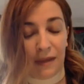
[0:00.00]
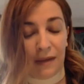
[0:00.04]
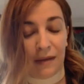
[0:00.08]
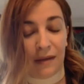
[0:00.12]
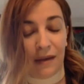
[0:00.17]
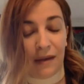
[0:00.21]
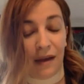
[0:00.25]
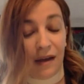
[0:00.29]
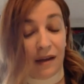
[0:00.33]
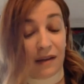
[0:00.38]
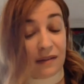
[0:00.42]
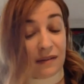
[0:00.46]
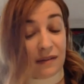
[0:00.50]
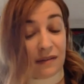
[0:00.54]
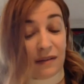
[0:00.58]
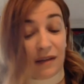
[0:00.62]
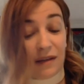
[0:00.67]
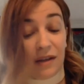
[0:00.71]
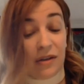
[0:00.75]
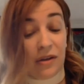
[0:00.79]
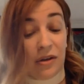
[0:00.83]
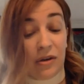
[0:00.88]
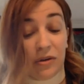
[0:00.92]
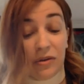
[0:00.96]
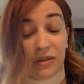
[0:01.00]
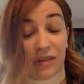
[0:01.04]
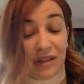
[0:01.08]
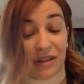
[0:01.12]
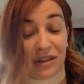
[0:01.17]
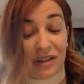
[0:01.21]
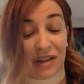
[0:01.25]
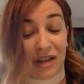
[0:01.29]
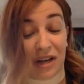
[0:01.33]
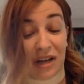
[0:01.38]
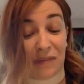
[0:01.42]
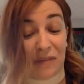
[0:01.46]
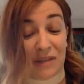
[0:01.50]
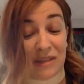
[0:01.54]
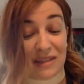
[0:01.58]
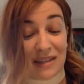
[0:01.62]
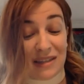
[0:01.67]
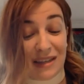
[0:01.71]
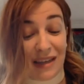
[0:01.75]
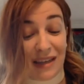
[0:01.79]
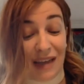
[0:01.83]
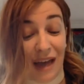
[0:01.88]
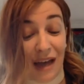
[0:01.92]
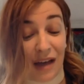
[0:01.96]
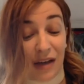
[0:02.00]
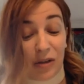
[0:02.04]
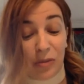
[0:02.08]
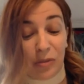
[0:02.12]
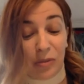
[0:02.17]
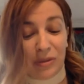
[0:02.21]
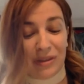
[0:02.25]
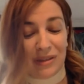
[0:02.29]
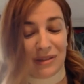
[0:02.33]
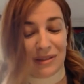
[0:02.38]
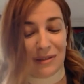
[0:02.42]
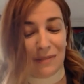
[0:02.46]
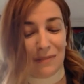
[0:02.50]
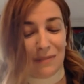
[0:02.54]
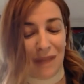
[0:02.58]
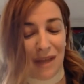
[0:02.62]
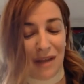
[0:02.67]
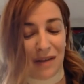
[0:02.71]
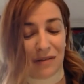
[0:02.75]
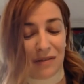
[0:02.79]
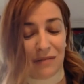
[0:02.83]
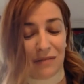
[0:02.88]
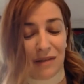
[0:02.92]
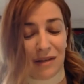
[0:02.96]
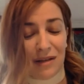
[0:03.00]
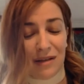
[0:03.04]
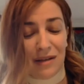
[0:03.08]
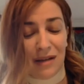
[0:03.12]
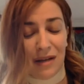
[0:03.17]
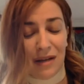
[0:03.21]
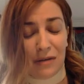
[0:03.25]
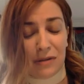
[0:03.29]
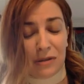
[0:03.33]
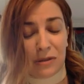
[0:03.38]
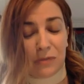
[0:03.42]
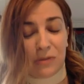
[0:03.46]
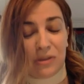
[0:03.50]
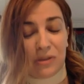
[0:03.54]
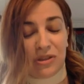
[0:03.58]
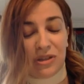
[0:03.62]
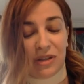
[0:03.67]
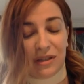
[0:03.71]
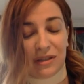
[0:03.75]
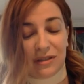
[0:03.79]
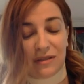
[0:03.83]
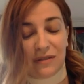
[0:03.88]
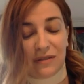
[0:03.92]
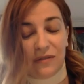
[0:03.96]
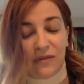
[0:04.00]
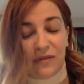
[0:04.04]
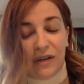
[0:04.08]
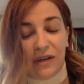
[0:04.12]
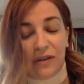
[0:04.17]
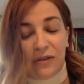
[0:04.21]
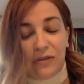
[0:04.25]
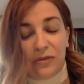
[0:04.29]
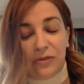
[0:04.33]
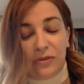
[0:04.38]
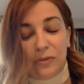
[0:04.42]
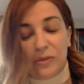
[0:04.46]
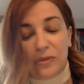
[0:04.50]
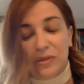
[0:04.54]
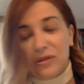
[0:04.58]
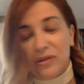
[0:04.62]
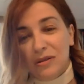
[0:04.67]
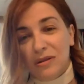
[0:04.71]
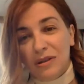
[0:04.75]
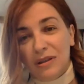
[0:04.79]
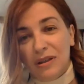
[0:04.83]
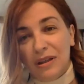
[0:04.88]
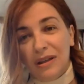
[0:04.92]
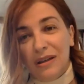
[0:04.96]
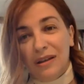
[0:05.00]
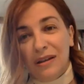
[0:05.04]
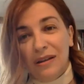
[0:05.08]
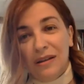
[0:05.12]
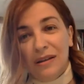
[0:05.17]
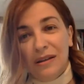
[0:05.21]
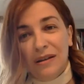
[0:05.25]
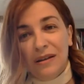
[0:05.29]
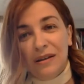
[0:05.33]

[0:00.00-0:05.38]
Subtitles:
Yes, I know they'll come as a cackle, but does it matter right now as we justify to absurdity